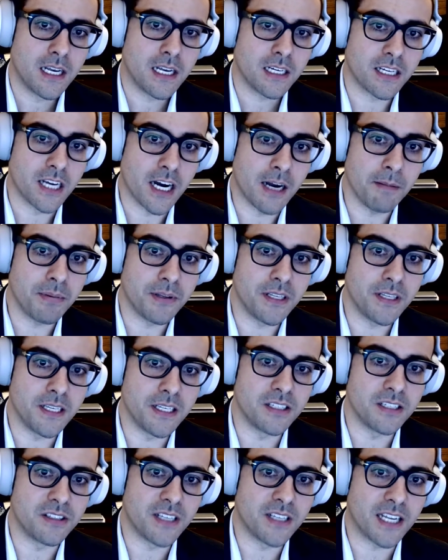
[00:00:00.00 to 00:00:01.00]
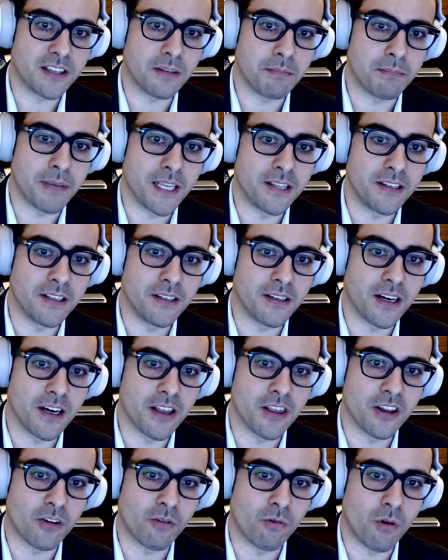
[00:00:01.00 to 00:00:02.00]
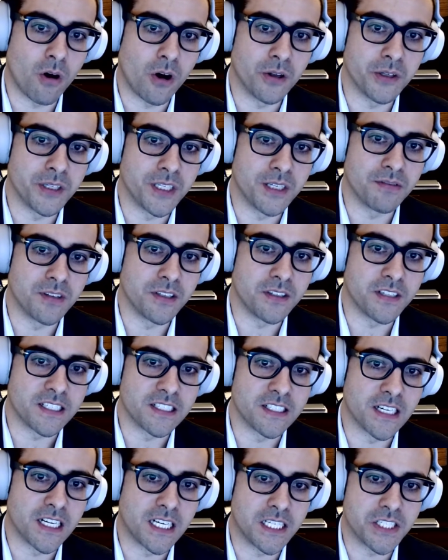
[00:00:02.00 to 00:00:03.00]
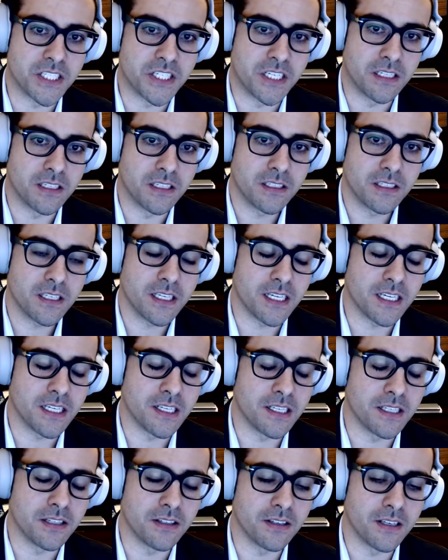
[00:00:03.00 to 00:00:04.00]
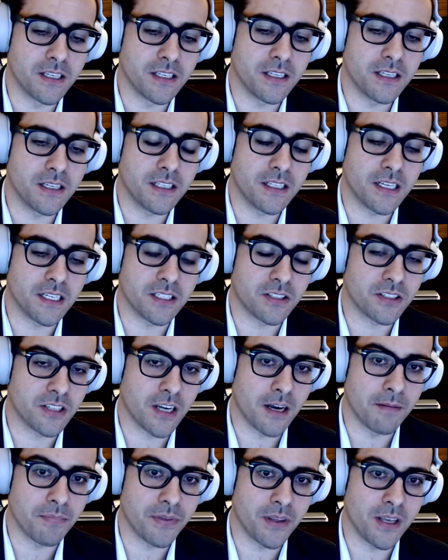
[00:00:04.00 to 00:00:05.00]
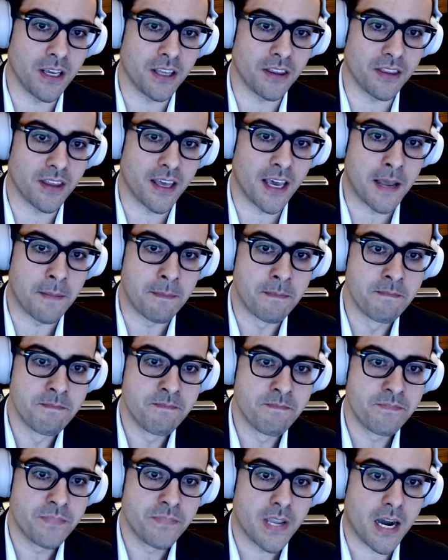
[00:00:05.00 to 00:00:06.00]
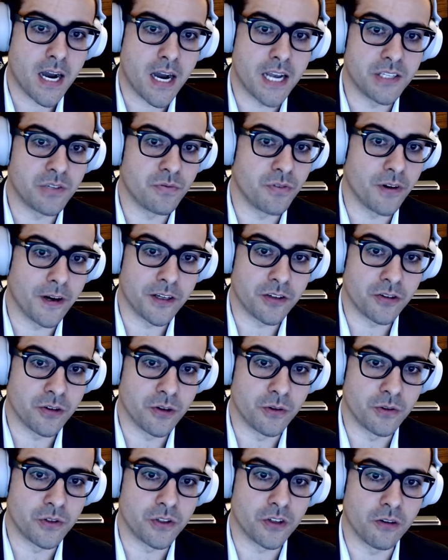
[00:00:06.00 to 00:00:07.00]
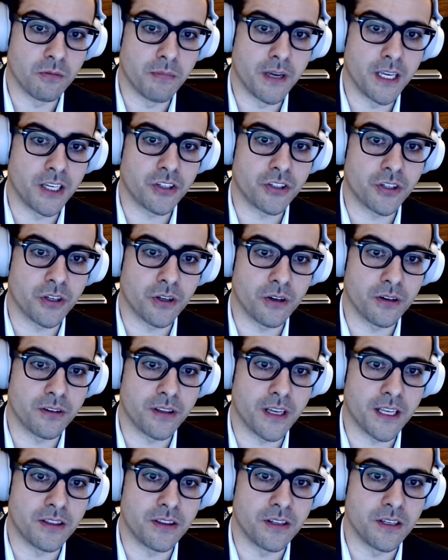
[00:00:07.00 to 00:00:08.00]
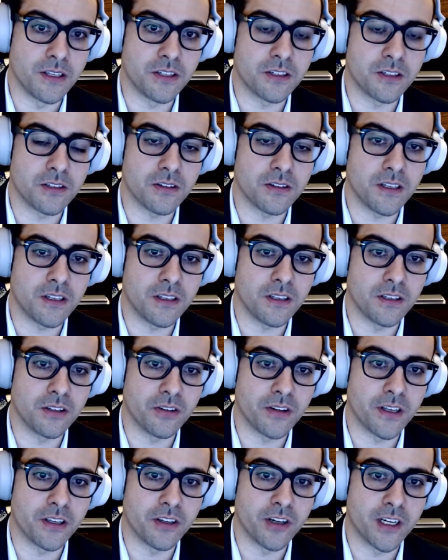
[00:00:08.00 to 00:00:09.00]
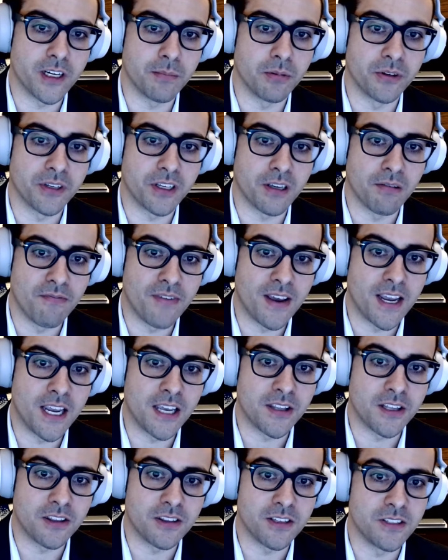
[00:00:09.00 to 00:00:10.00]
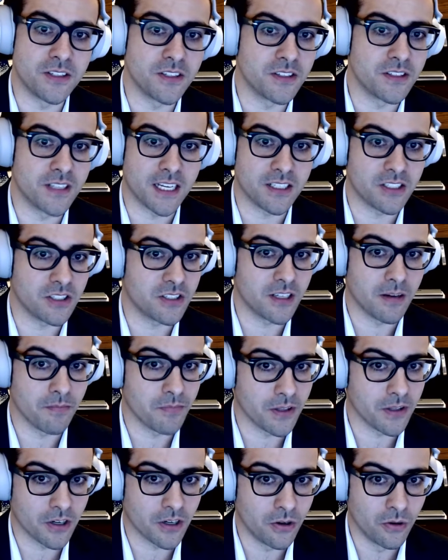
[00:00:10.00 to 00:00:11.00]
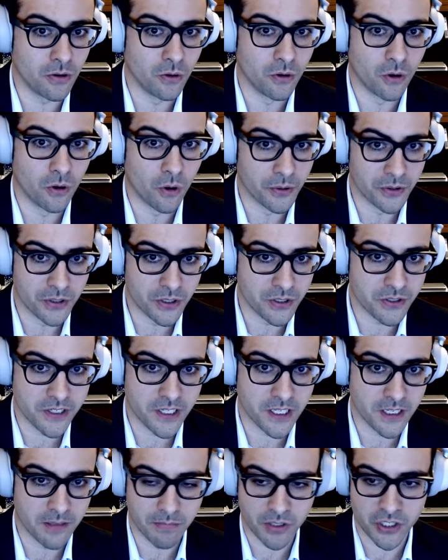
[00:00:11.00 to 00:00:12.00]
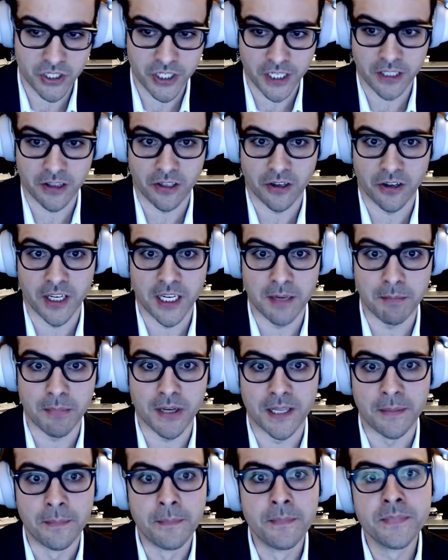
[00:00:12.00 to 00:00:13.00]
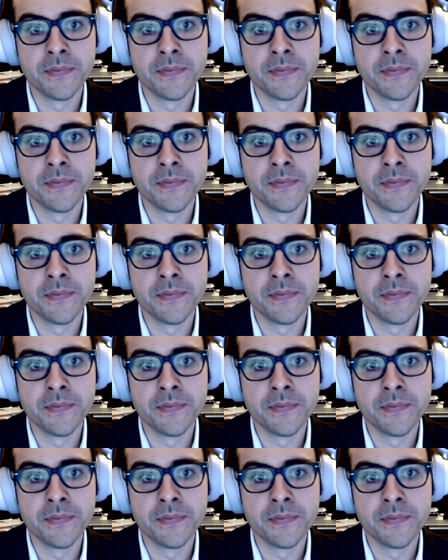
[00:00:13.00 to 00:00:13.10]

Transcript: company is not dependent on the quality of the technology. And that's something that is very true. So make sure that that you're able to convey that this is not just something cool and using machine learning, but